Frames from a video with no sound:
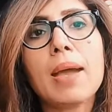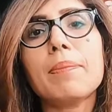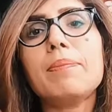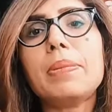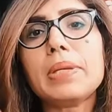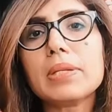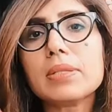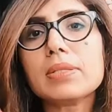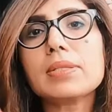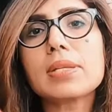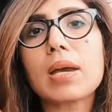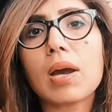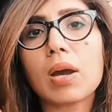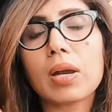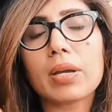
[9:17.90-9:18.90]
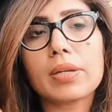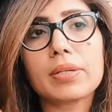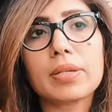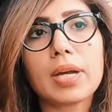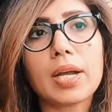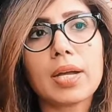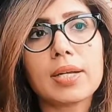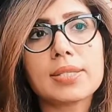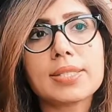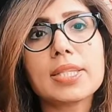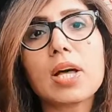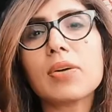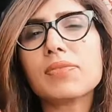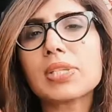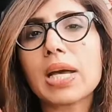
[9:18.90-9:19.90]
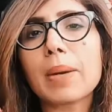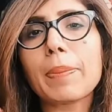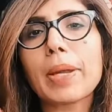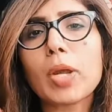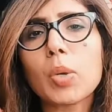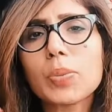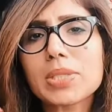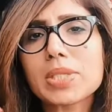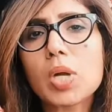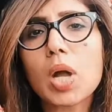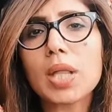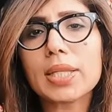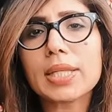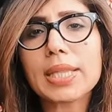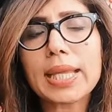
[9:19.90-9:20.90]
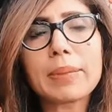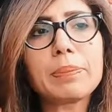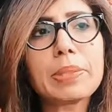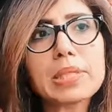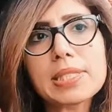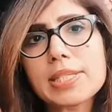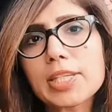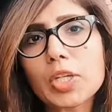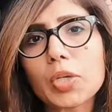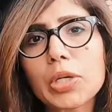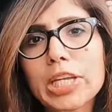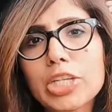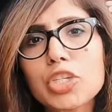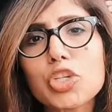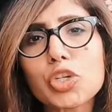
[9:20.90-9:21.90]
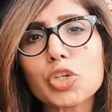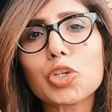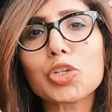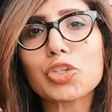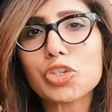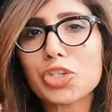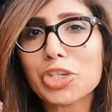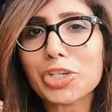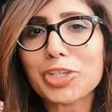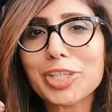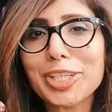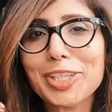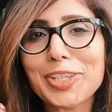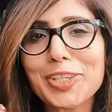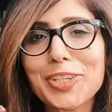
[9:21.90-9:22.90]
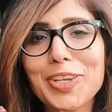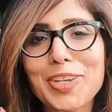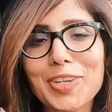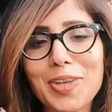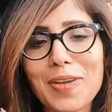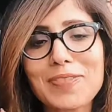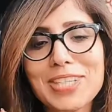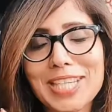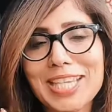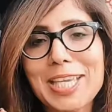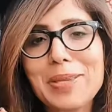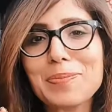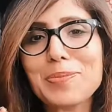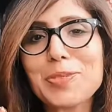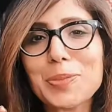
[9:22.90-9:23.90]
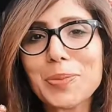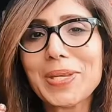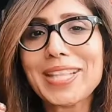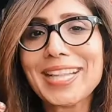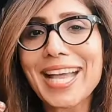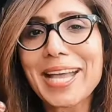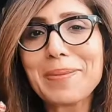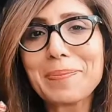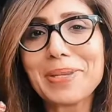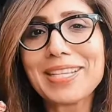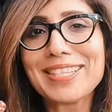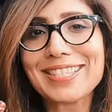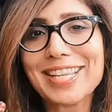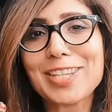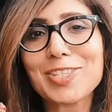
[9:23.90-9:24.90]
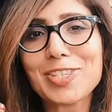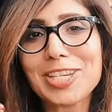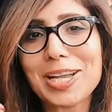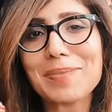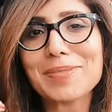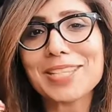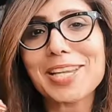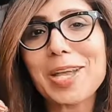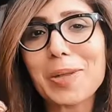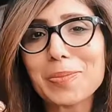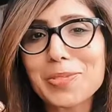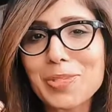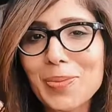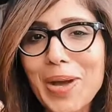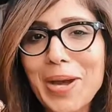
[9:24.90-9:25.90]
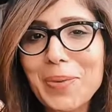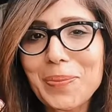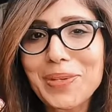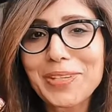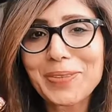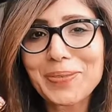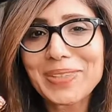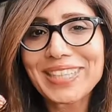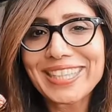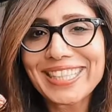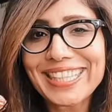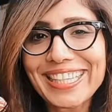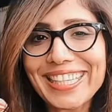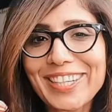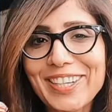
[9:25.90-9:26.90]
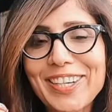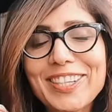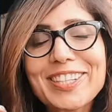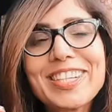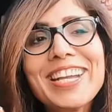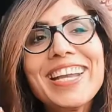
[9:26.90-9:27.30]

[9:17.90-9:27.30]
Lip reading: build our selves up. I always call it like building your internal cheerleader, and you have to keep doing that, because then she comes and helps you out when you really need her.